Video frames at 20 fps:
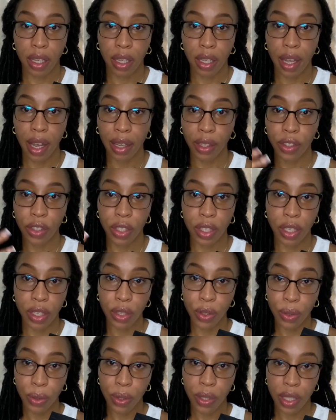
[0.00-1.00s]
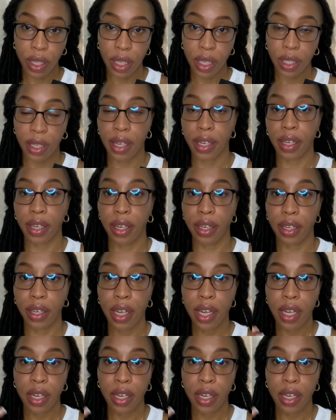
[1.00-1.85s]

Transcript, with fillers: actually used it and then